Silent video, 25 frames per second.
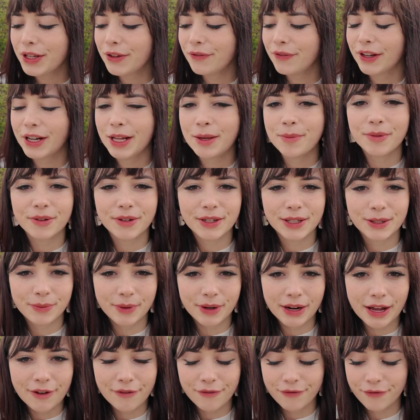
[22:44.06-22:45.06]
really funny because
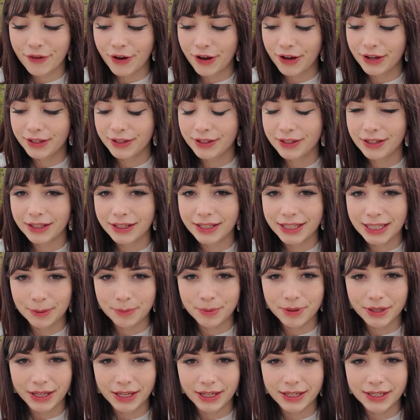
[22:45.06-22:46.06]
when I first
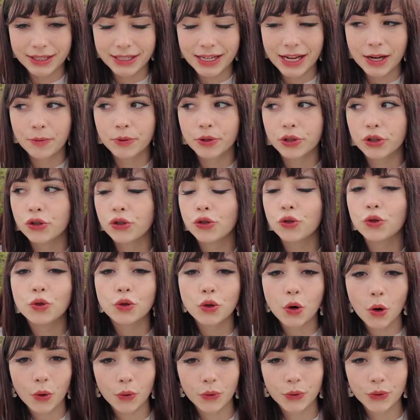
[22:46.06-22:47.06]
sipped this, it was
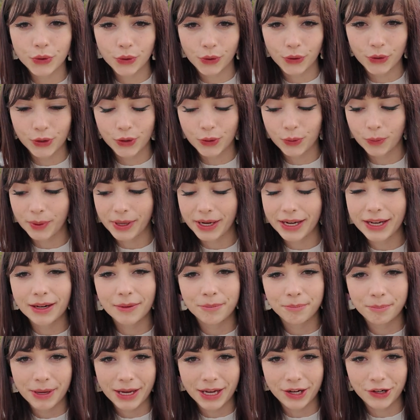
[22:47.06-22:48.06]
so sweet
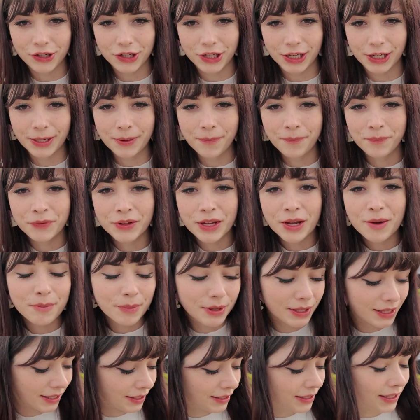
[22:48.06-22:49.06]
and peachy.
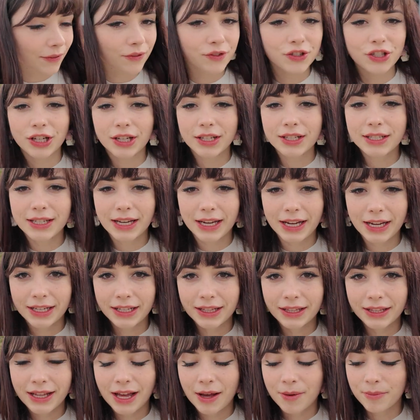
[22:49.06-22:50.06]
But since I've just
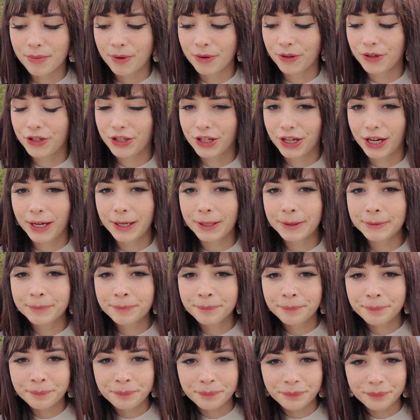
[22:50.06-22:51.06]
eaten that mochi,
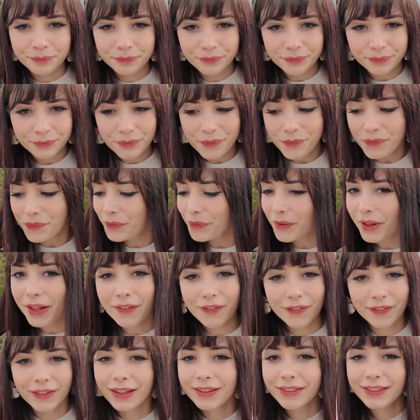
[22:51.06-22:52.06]

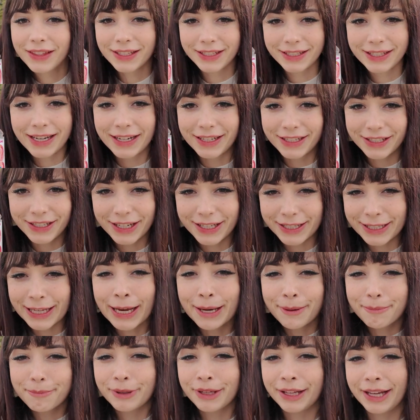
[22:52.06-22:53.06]
this tastes just
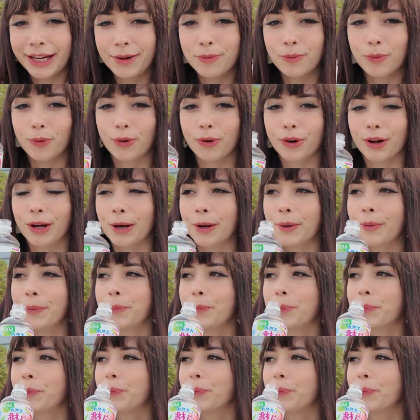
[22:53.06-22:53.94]
like plain water.